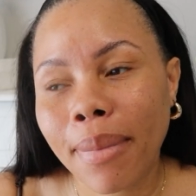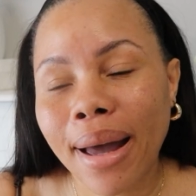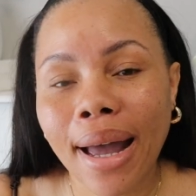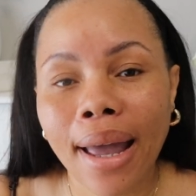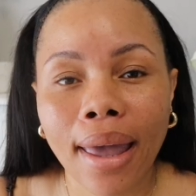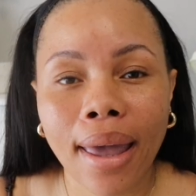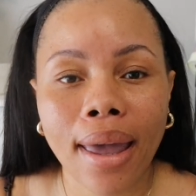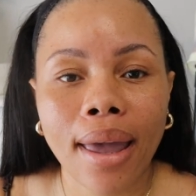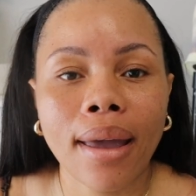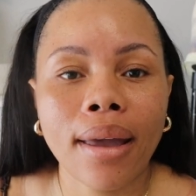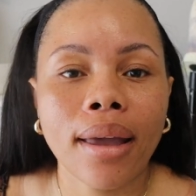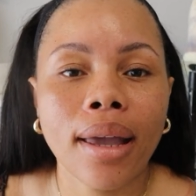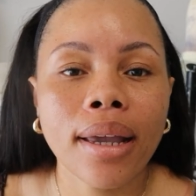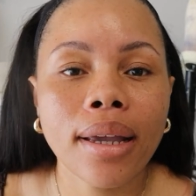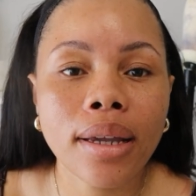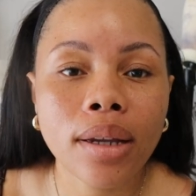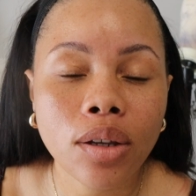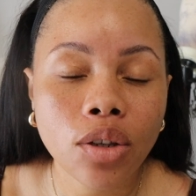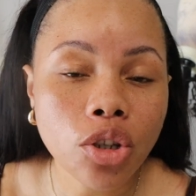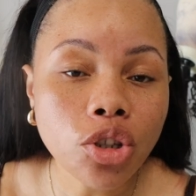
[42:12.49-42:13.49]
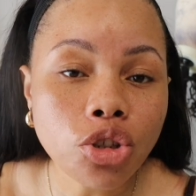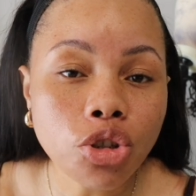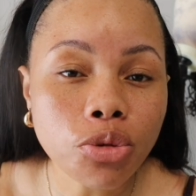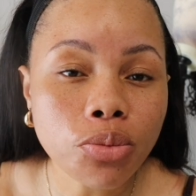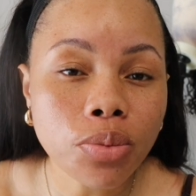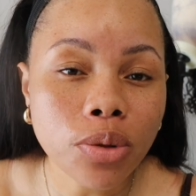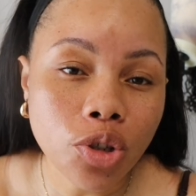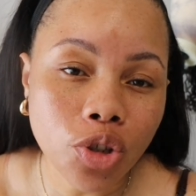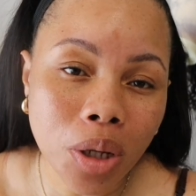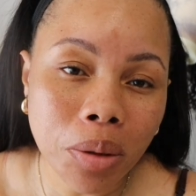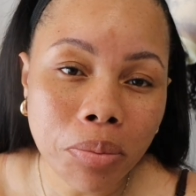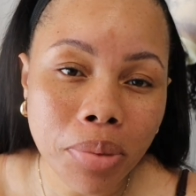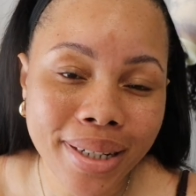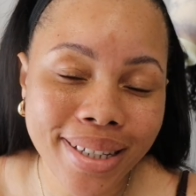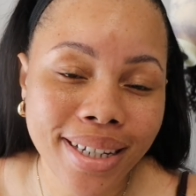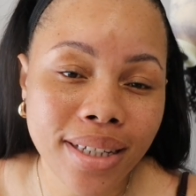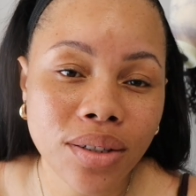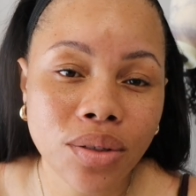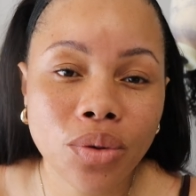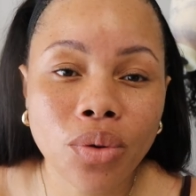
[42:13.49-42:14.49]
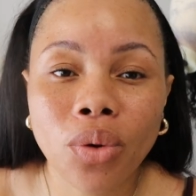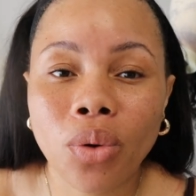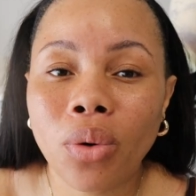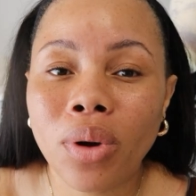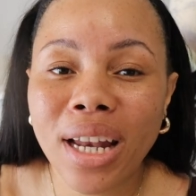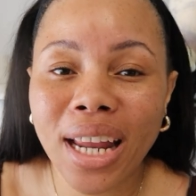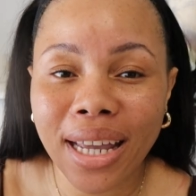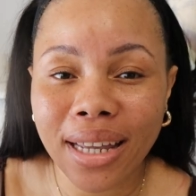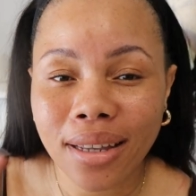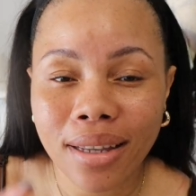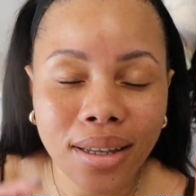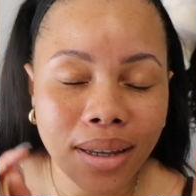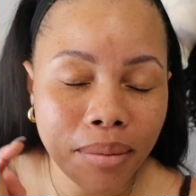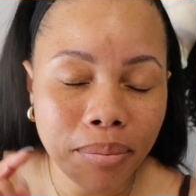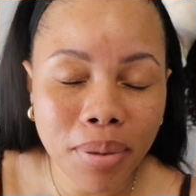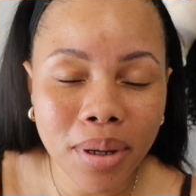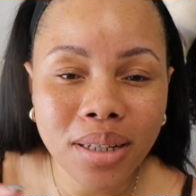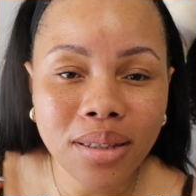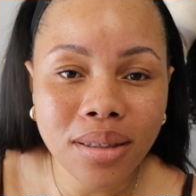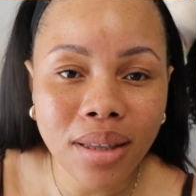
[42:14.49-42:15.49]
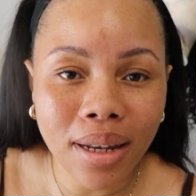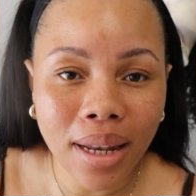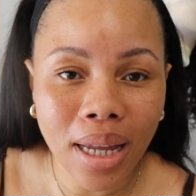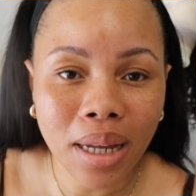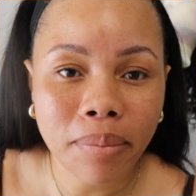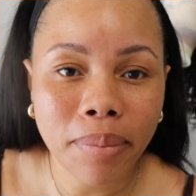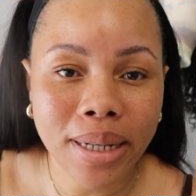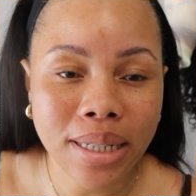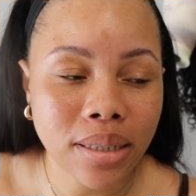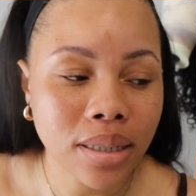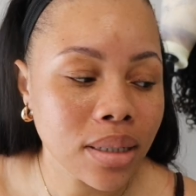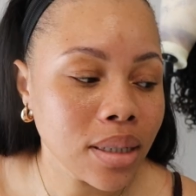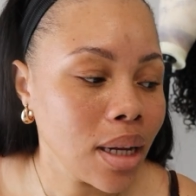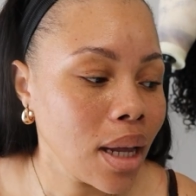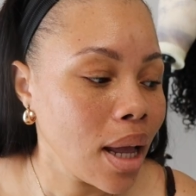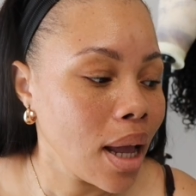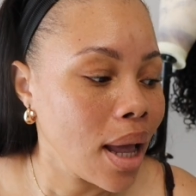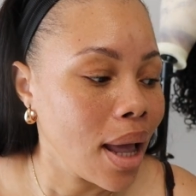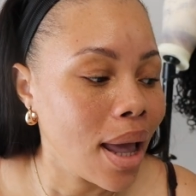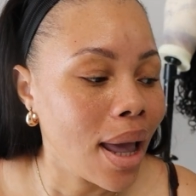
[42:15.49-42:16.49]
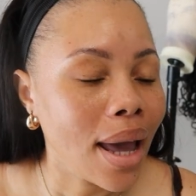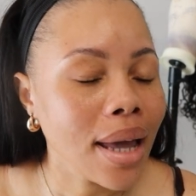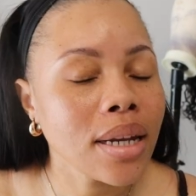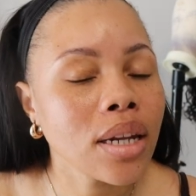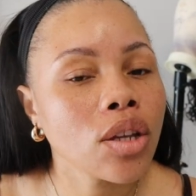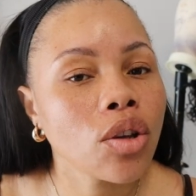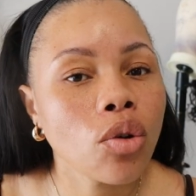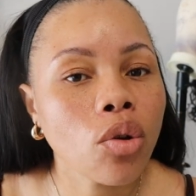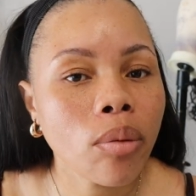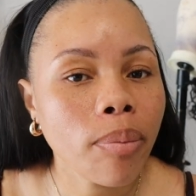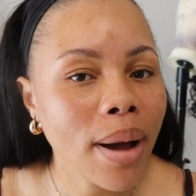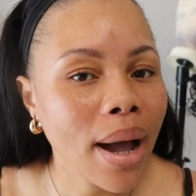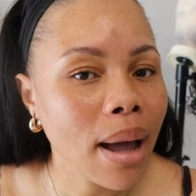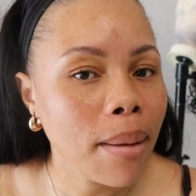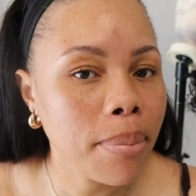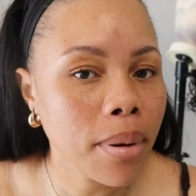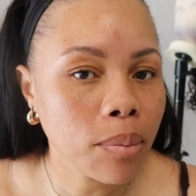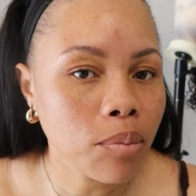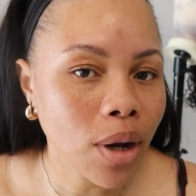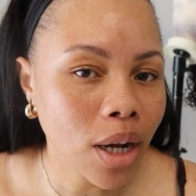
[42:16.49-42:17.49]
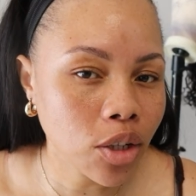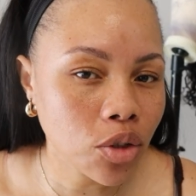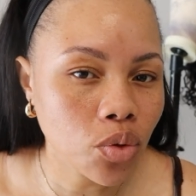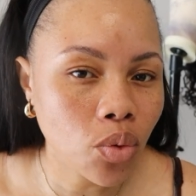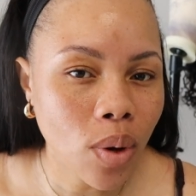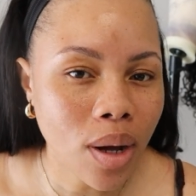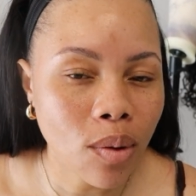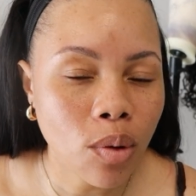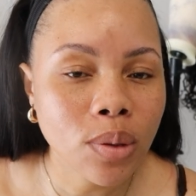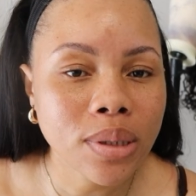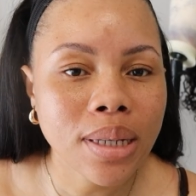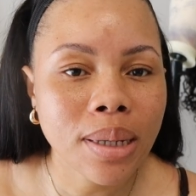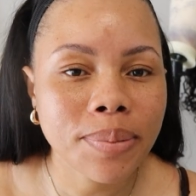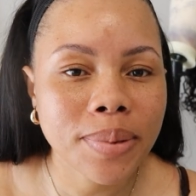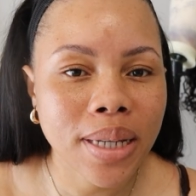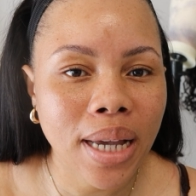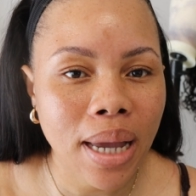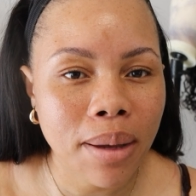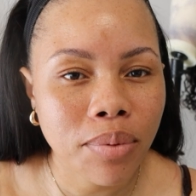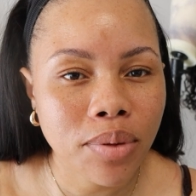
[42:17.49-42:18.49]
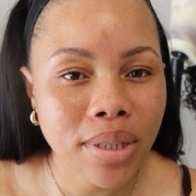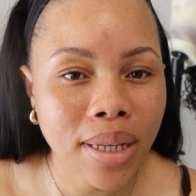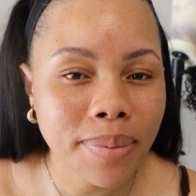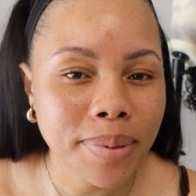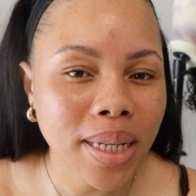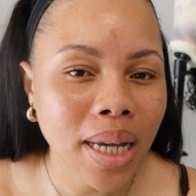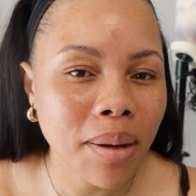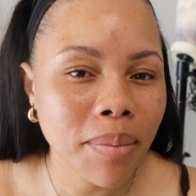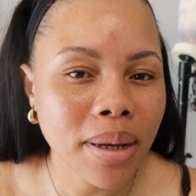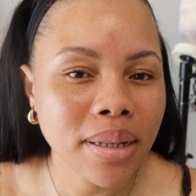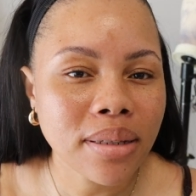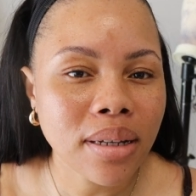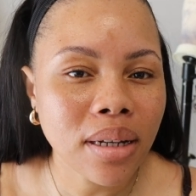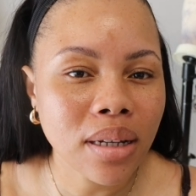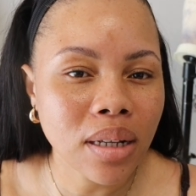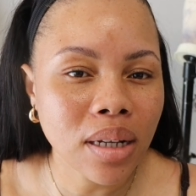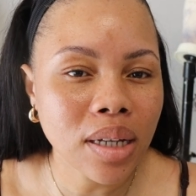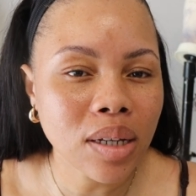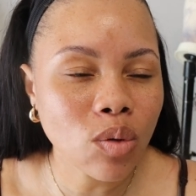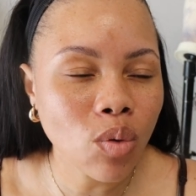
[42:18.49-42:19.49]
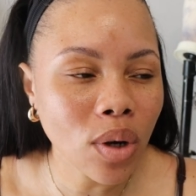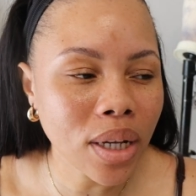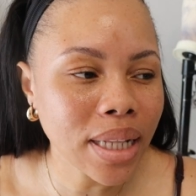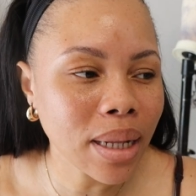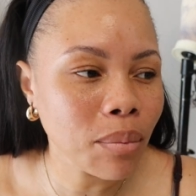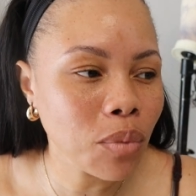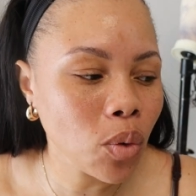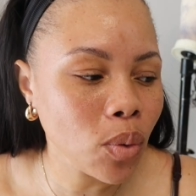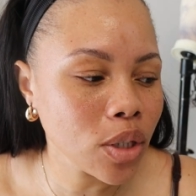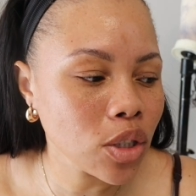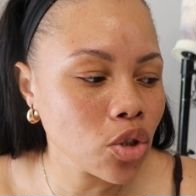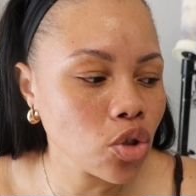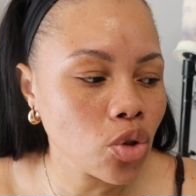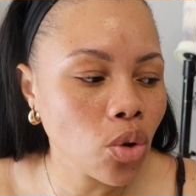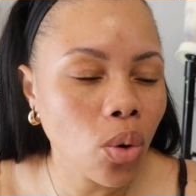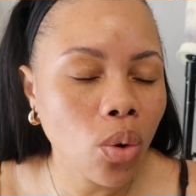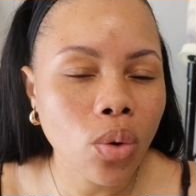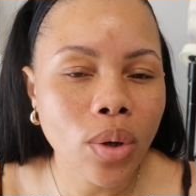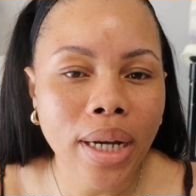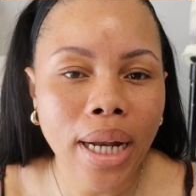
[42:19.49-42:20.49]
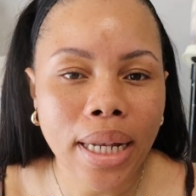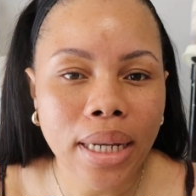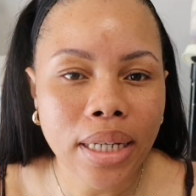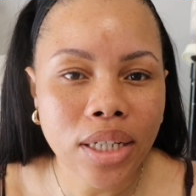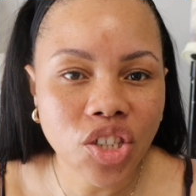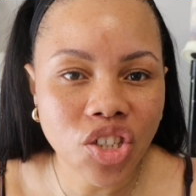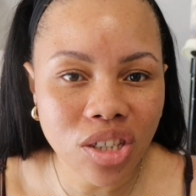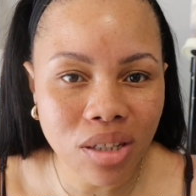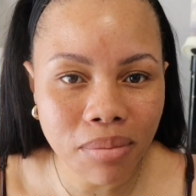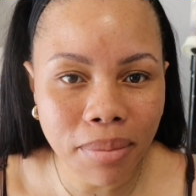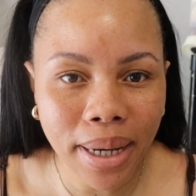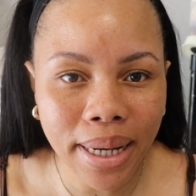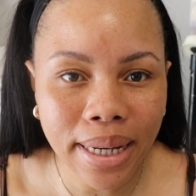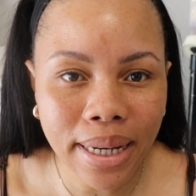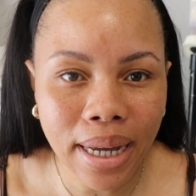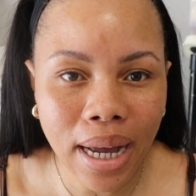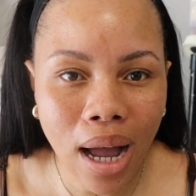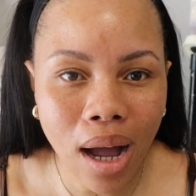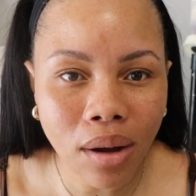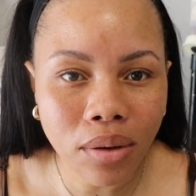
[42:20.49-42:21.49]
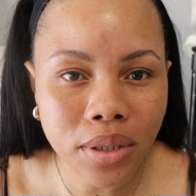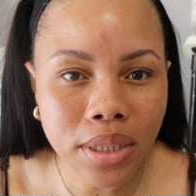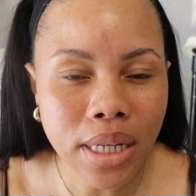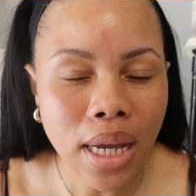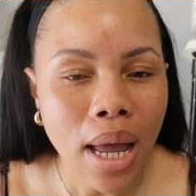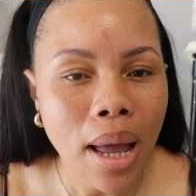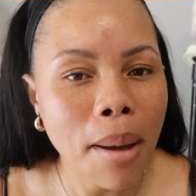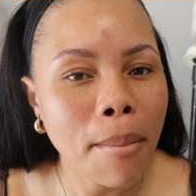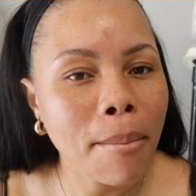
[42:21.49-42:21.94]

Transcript: Hey, YouTube, too important. Press the like button. And if you go back, subscribe. It's a show on a Gmail account.